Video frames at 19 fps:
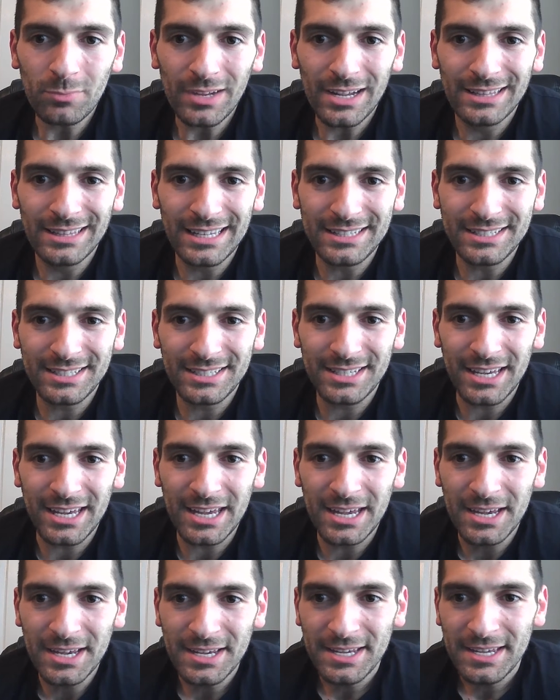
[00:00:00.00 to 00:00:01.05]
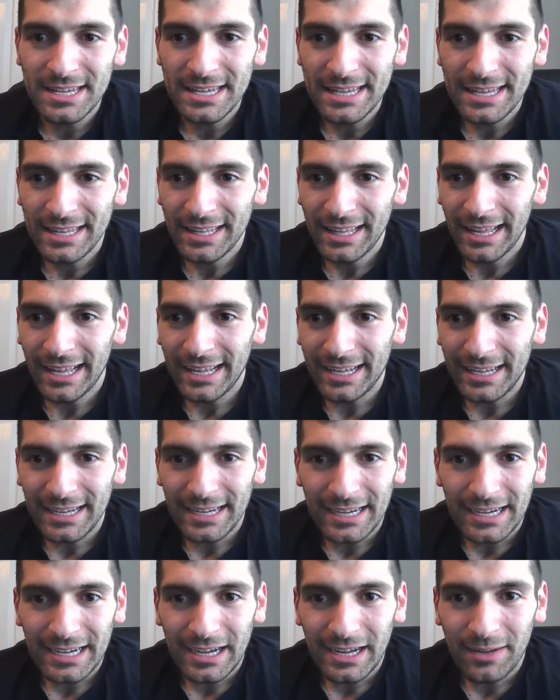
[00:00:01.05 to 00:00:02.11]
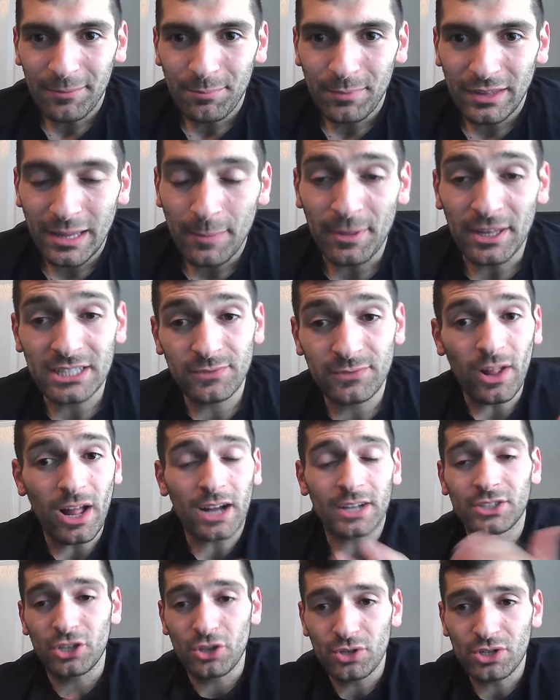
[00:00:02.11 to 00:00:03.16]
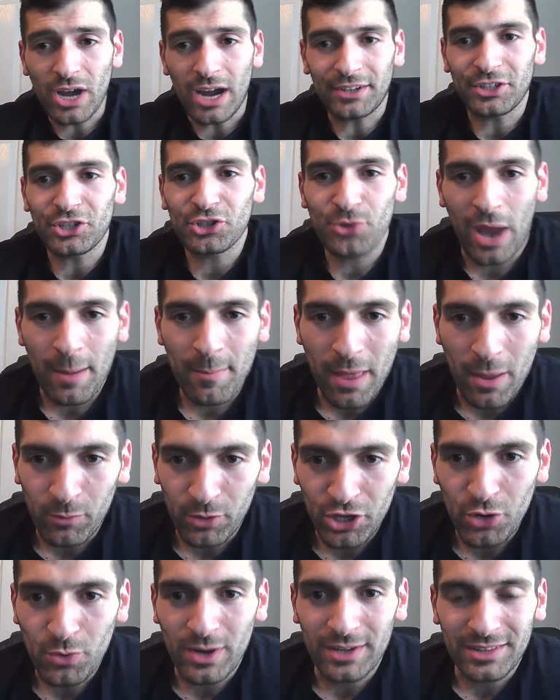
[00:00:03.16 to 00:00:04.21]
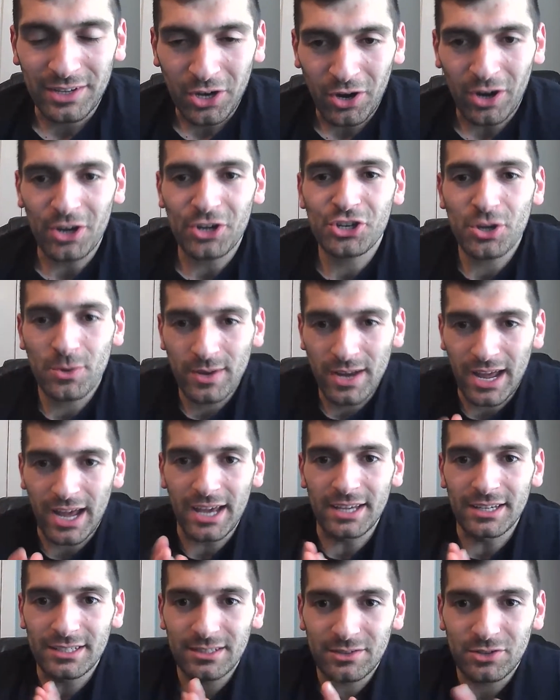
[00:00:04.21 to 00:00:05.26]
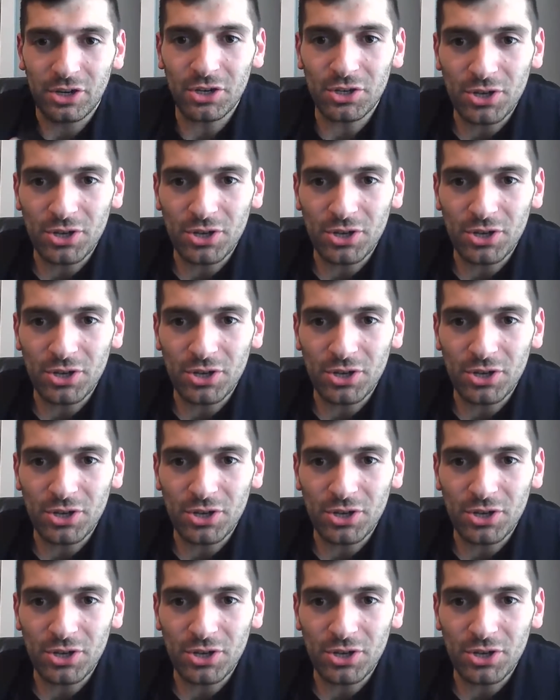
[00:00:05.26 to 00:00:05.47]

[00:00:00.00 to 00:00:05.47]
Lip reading: Let's see. Limitless Vlog. So you talked to Stradman while you were at the car show. Nice. Good